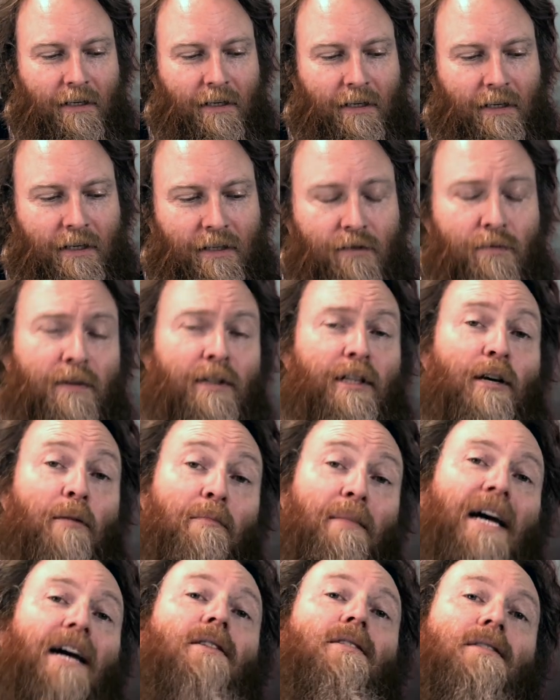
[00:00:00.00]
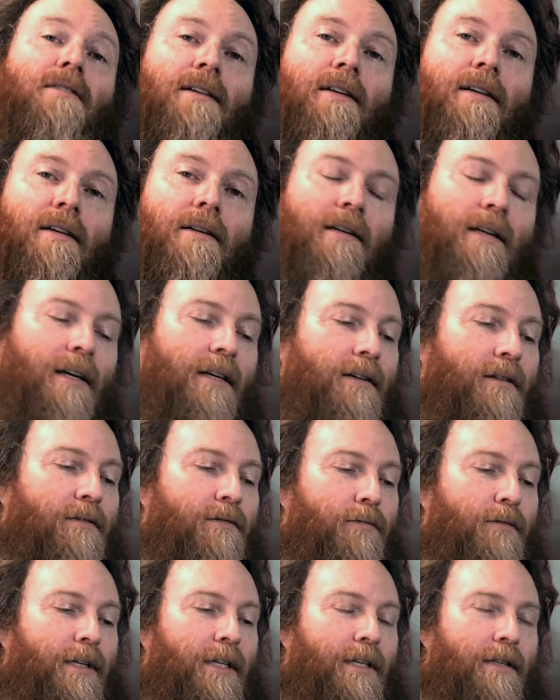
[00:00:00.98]
It's really embarrassing, kind of,
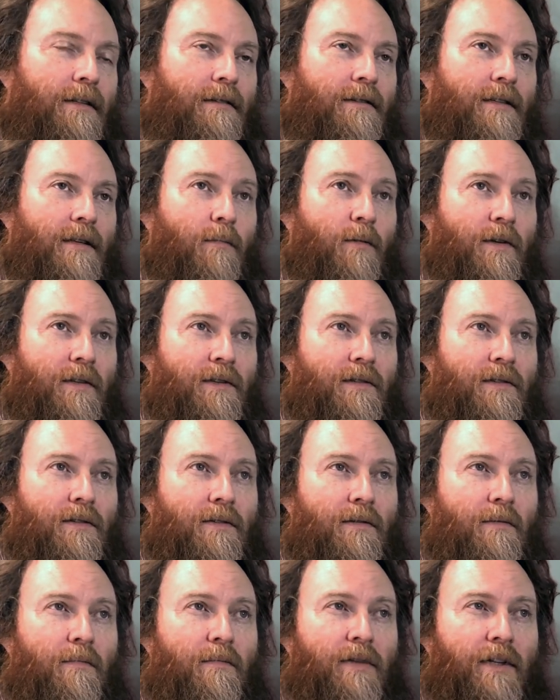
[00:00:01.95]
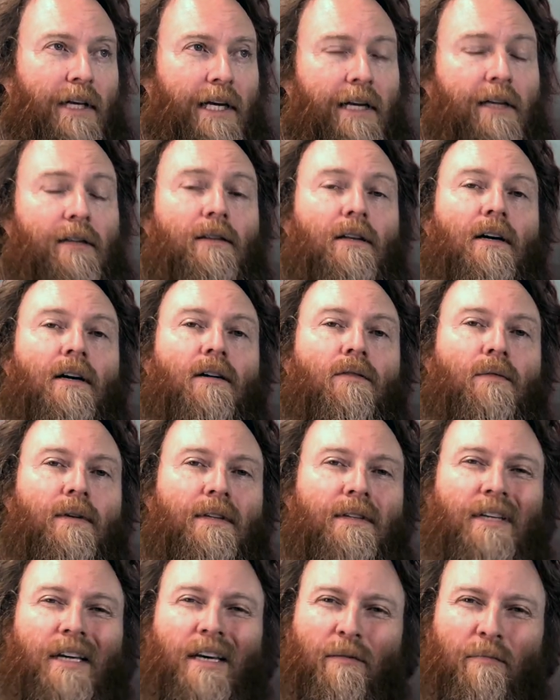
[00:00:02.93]
when someone's playing along with,
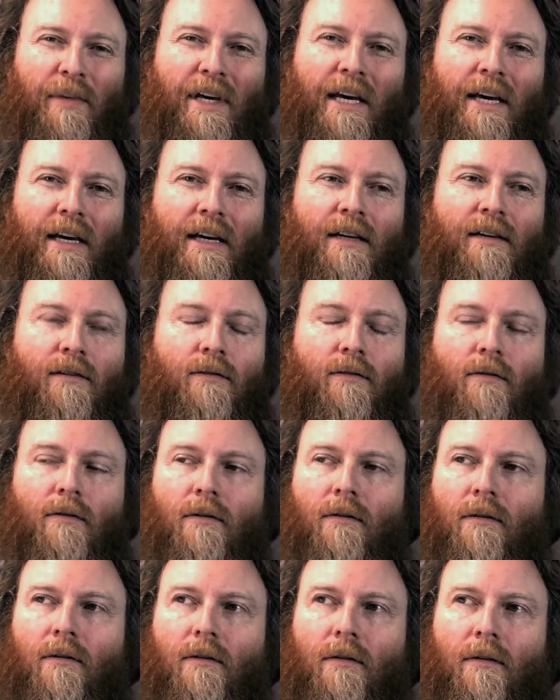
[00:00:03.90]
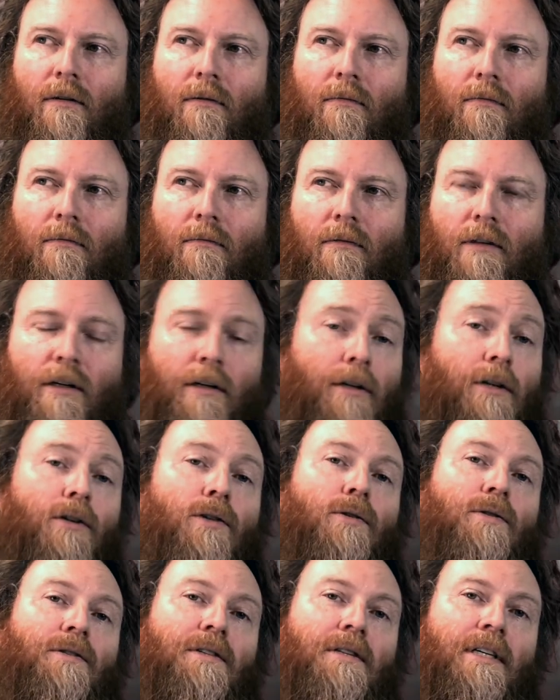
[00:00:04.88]
say, a band or their
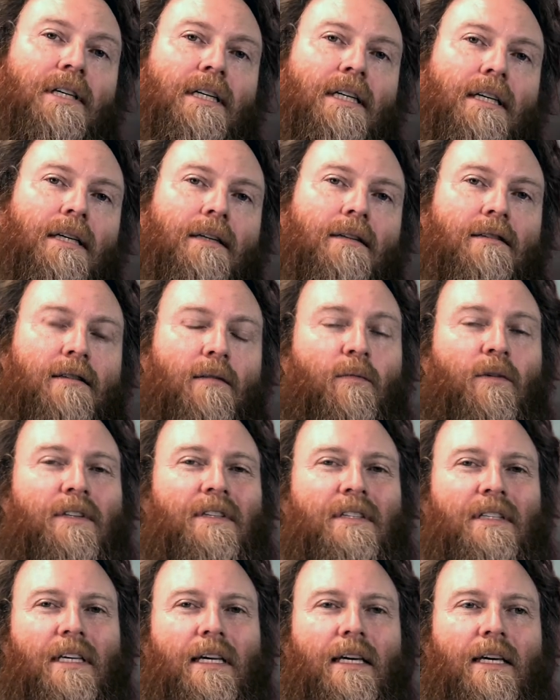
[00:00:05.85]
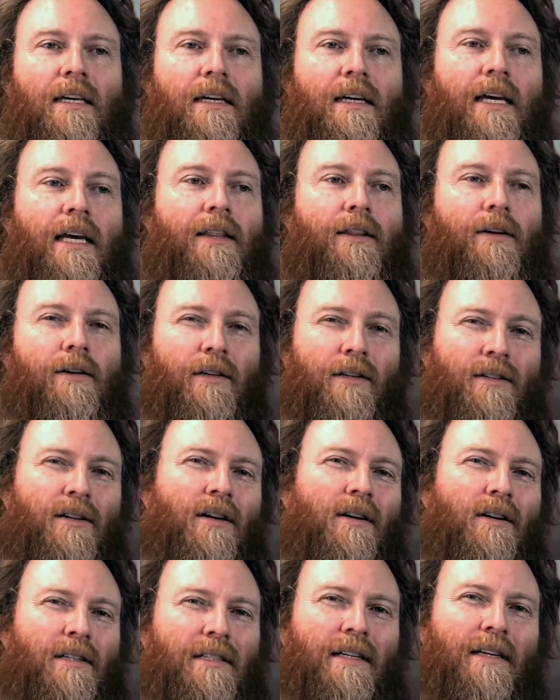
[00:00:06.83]
acoustic and someone's singing and their
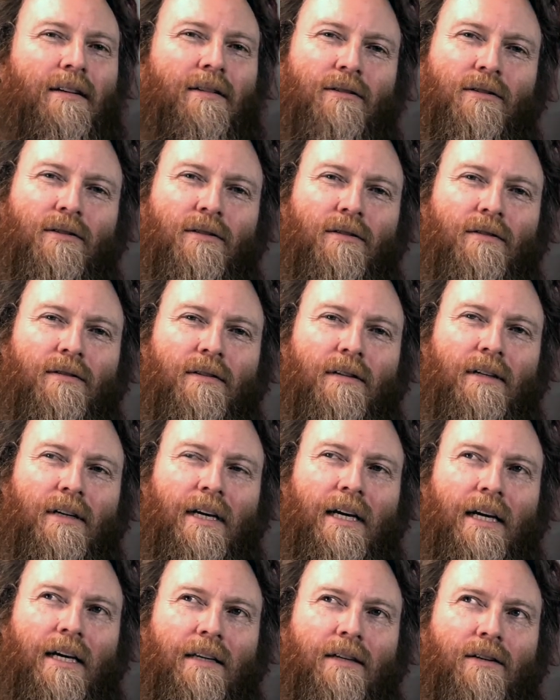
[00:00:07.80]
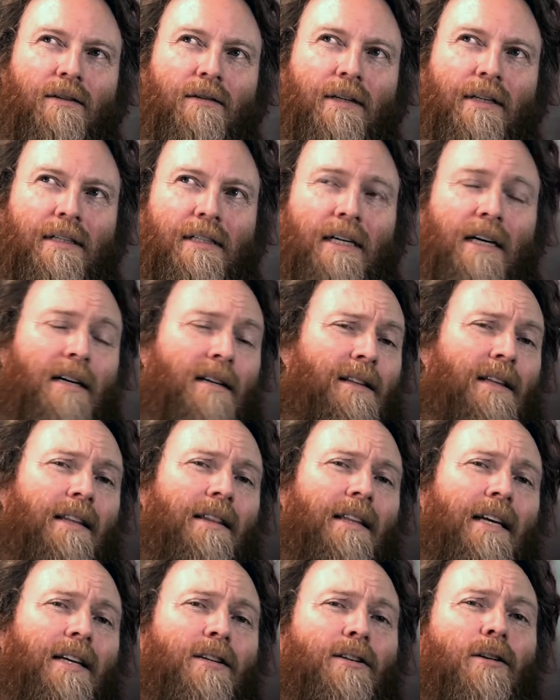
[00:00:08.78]
guitar is out of tune and you can tell that
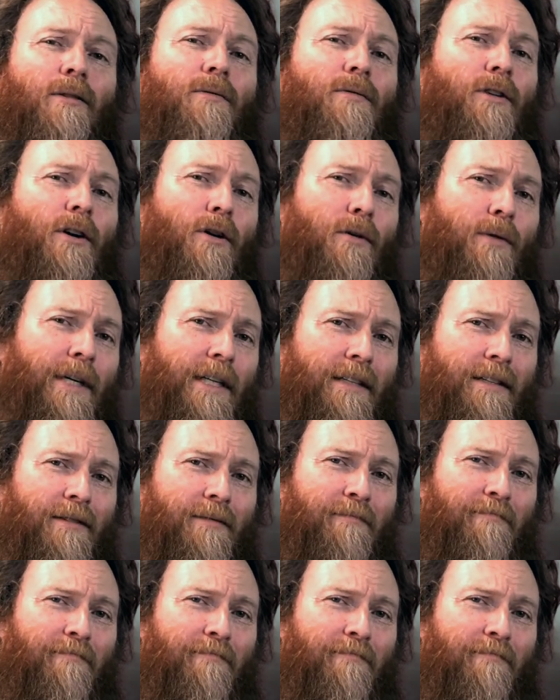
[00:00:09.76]
they don't know it.